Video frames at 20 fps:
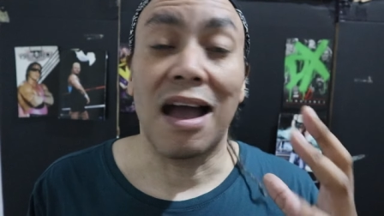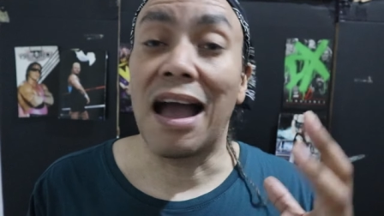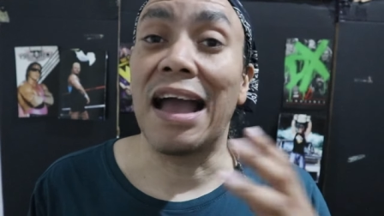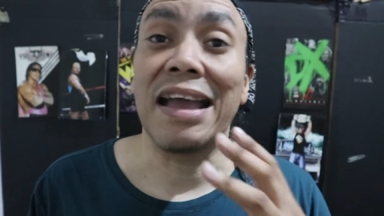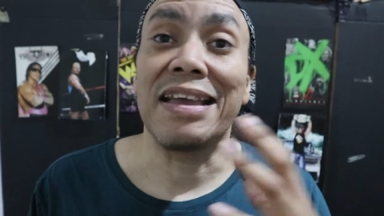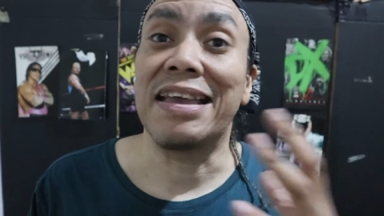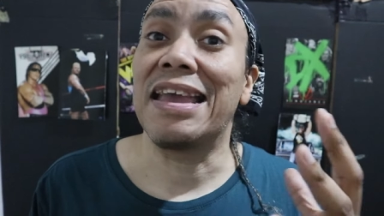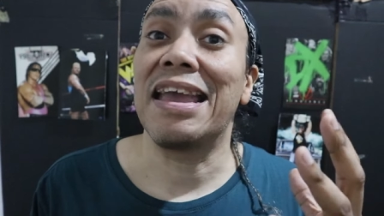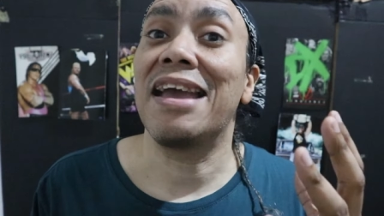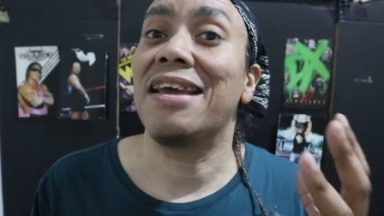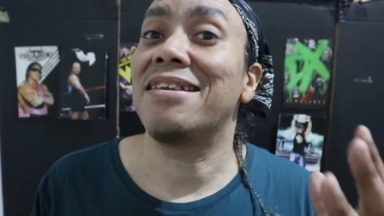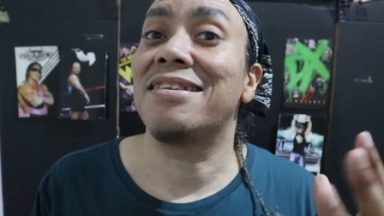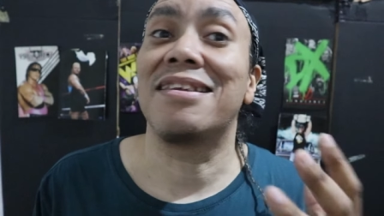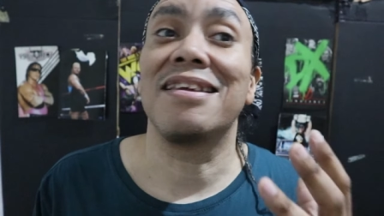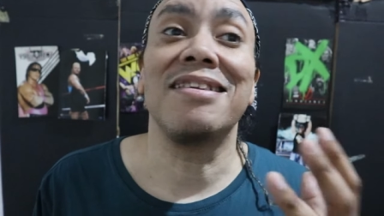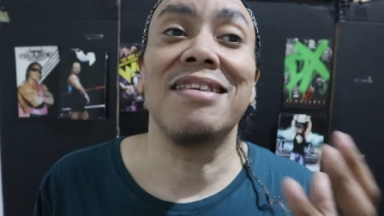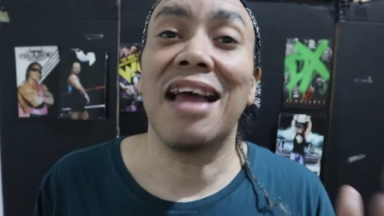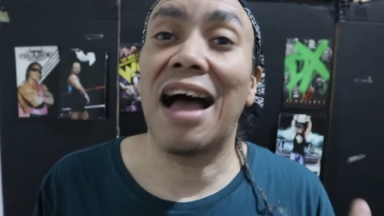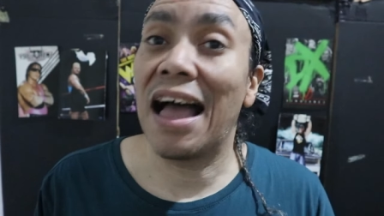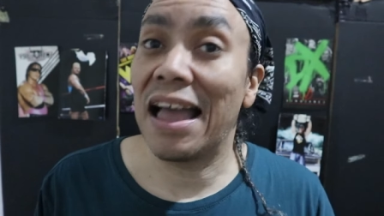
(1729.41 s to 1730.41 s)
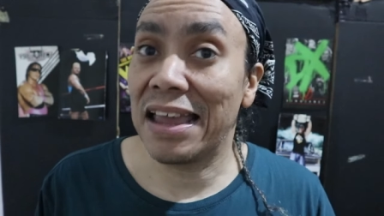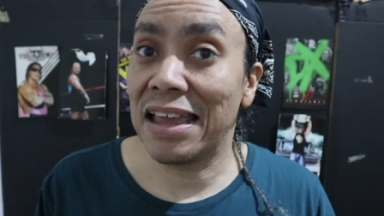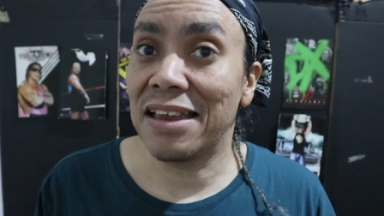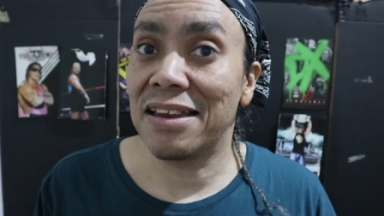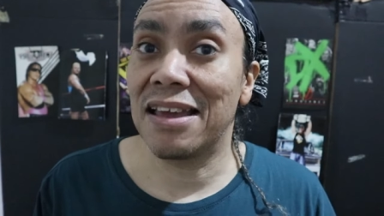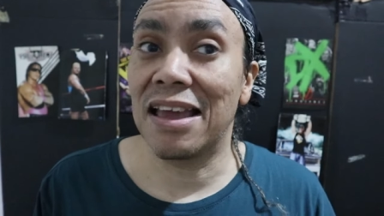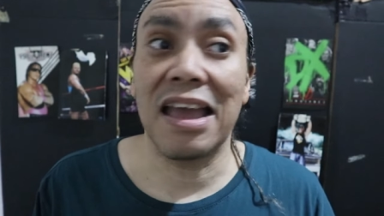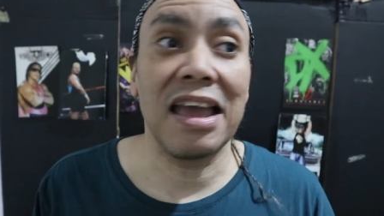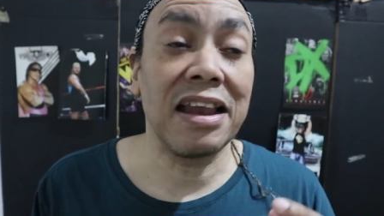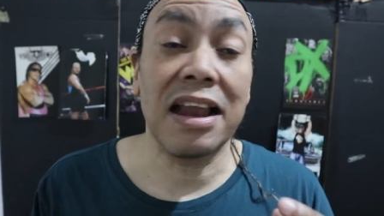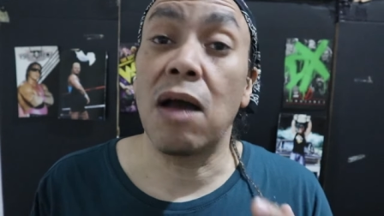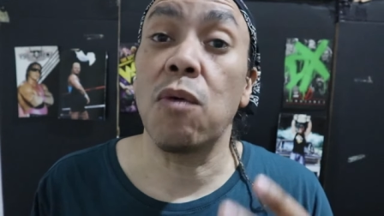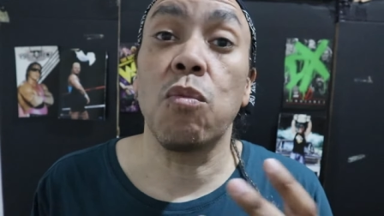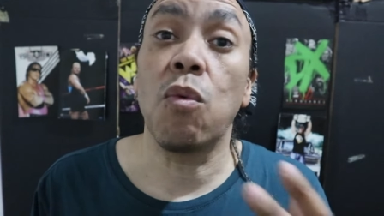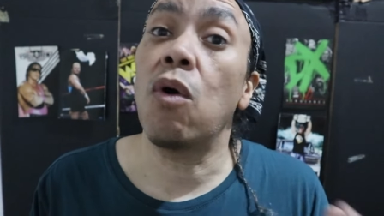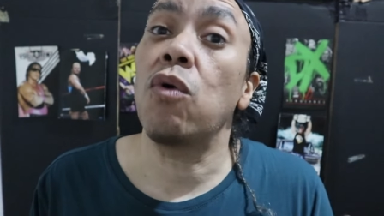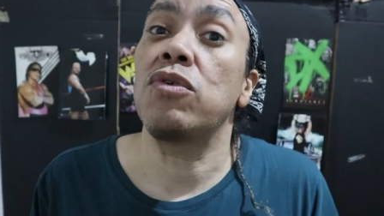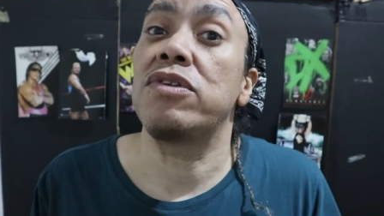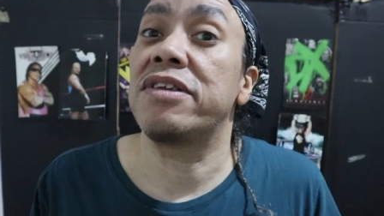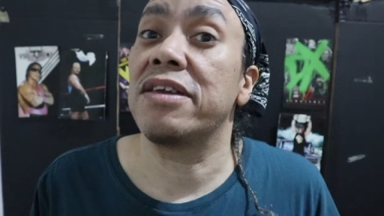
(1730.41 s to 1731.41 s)
I can't deny it and I
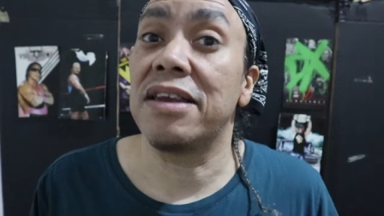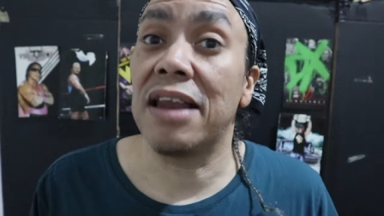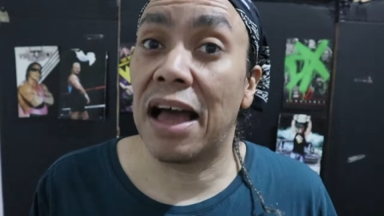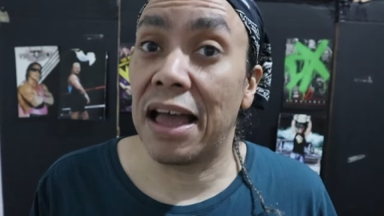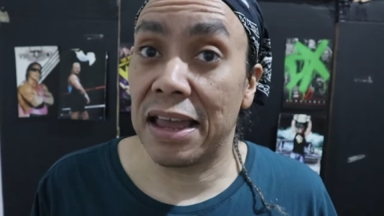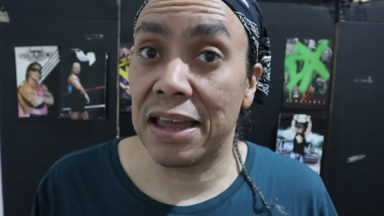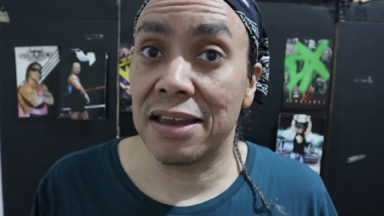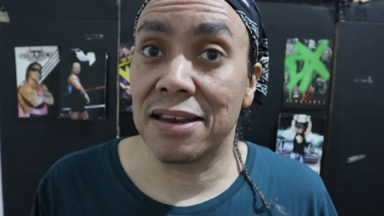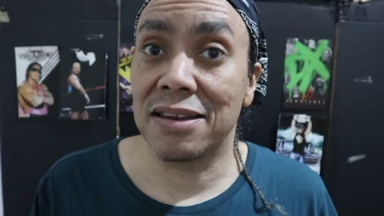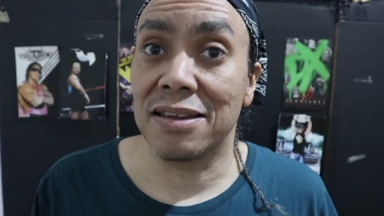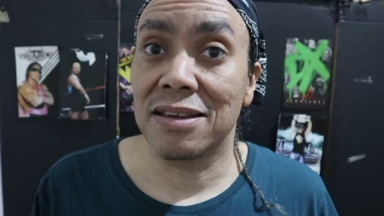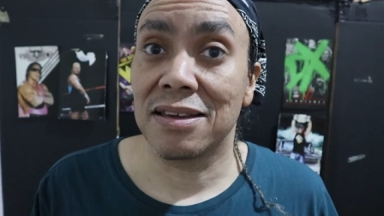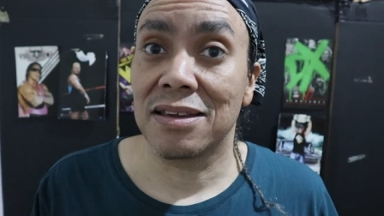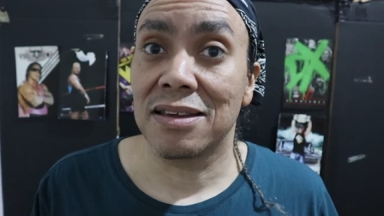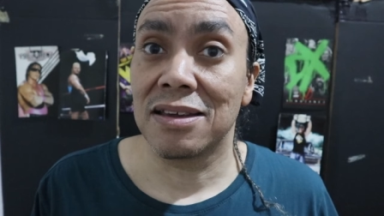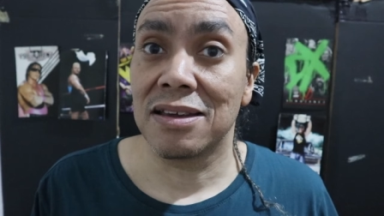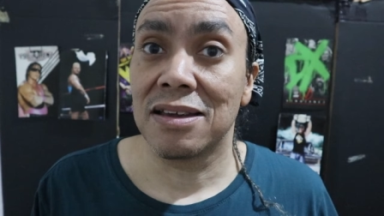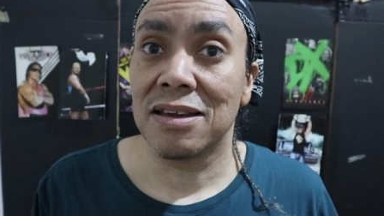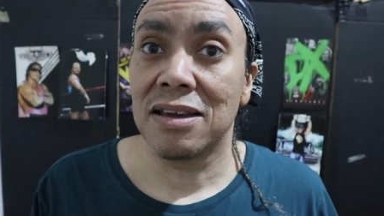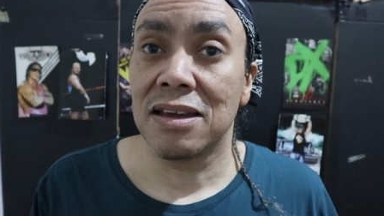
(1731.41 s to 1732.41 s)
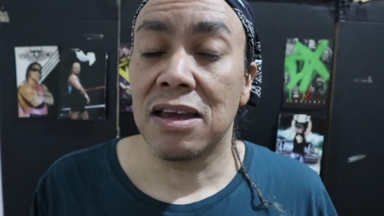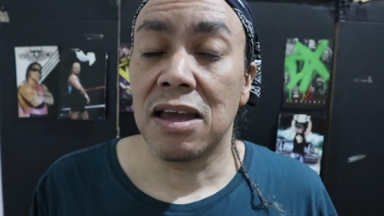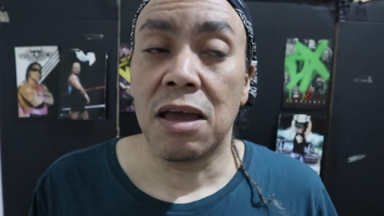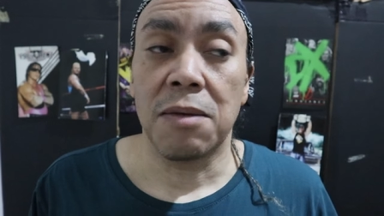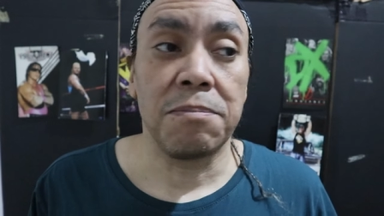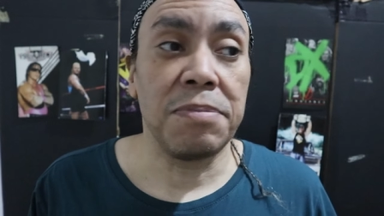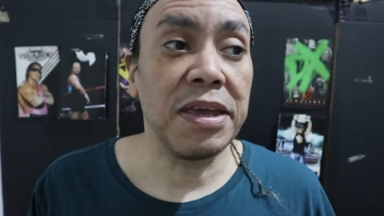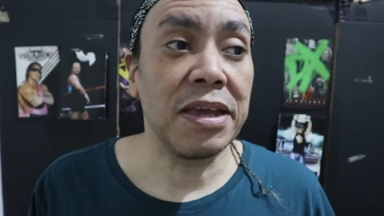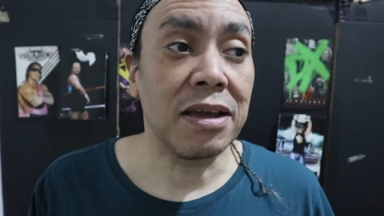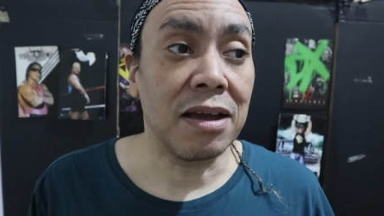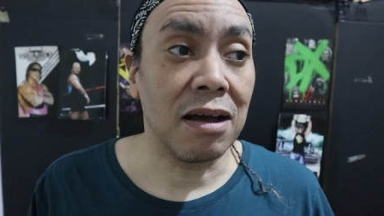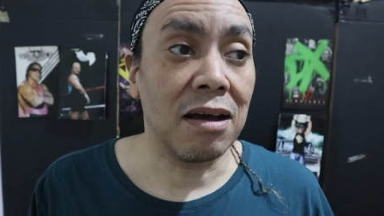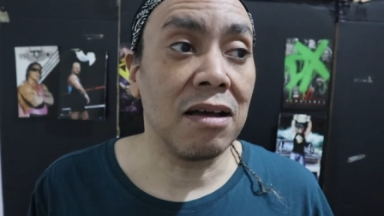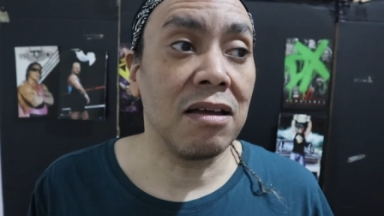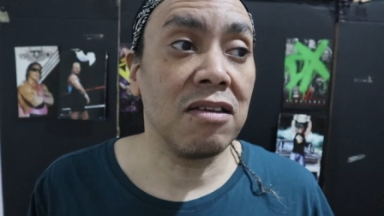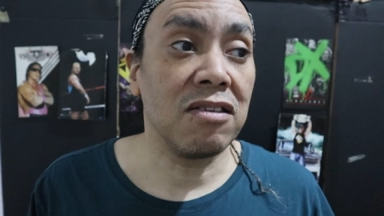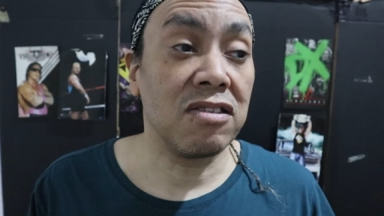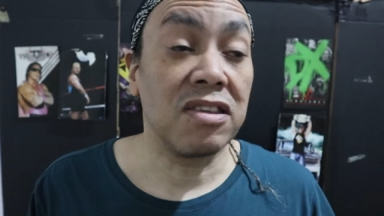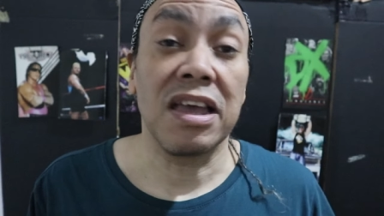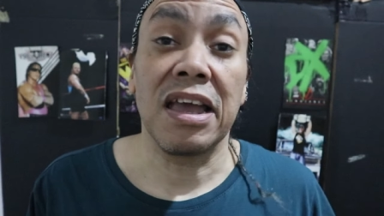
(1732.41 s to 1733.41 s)
won't deny it
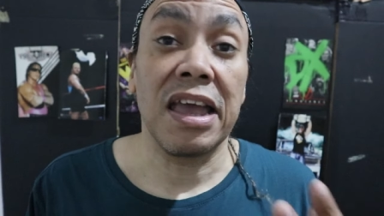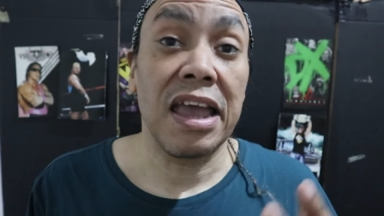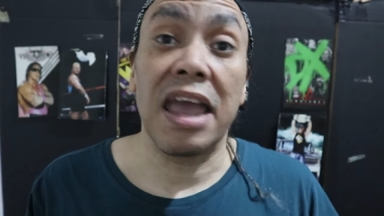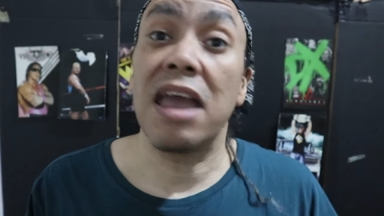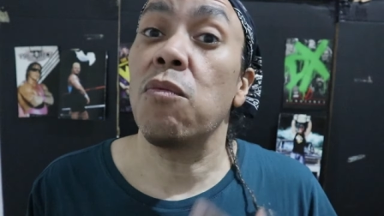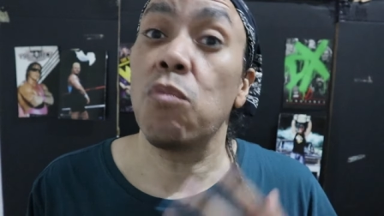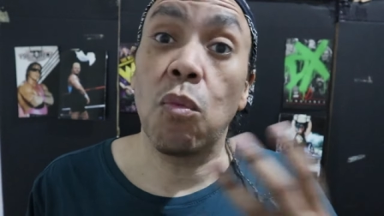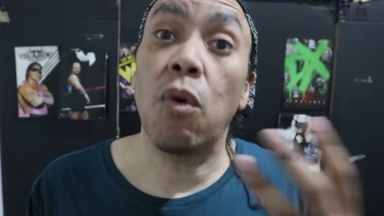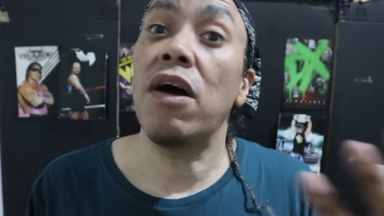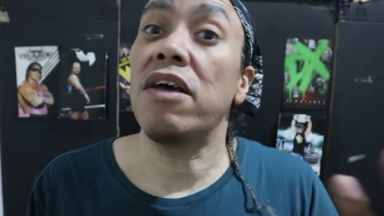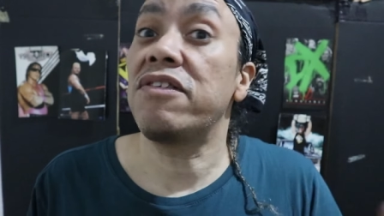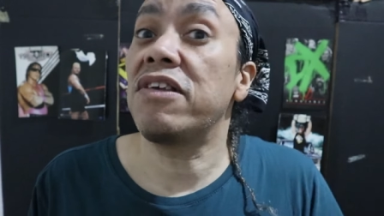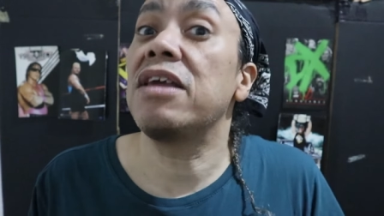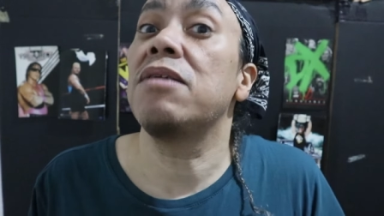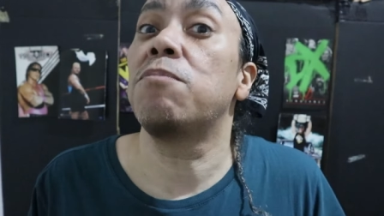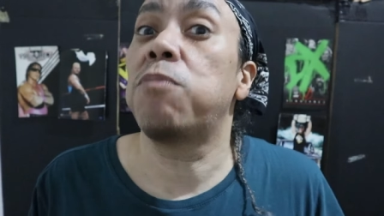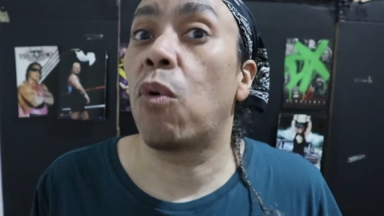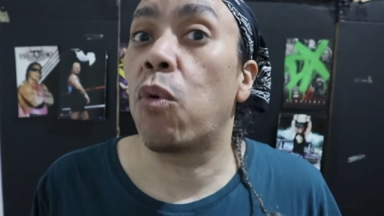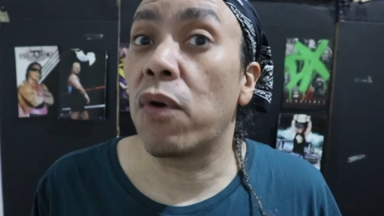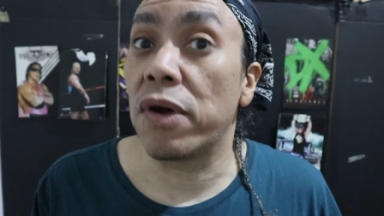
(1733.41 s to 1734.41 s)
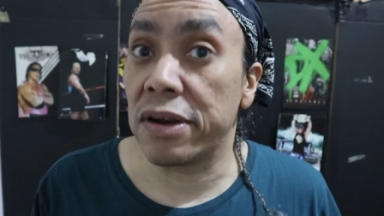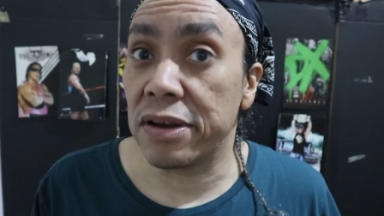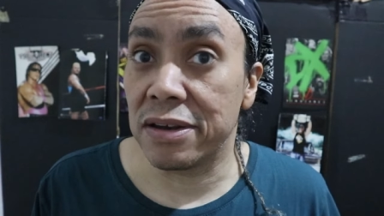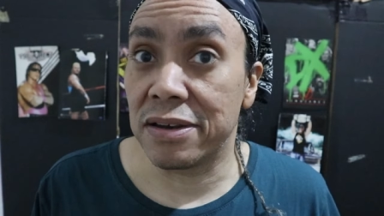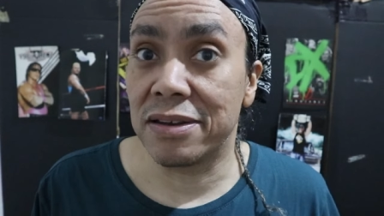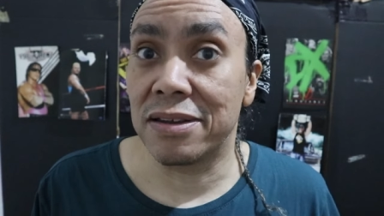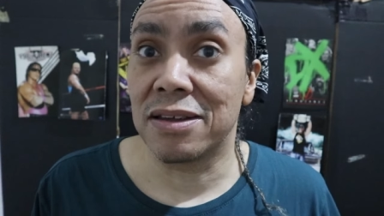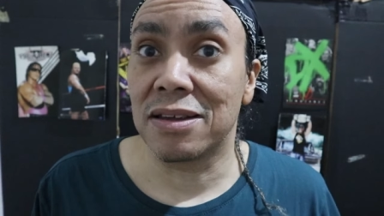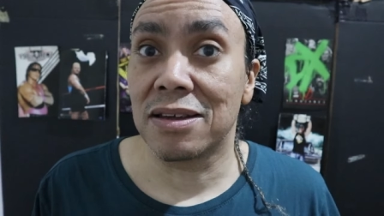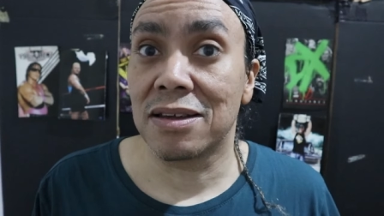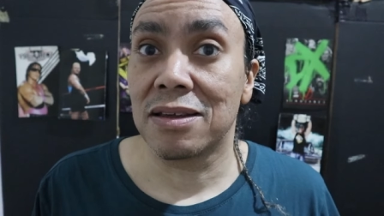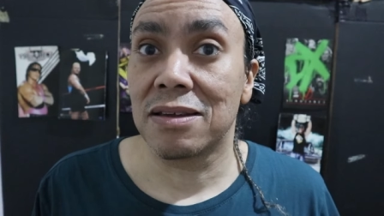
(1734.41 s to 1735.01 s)
because it was important.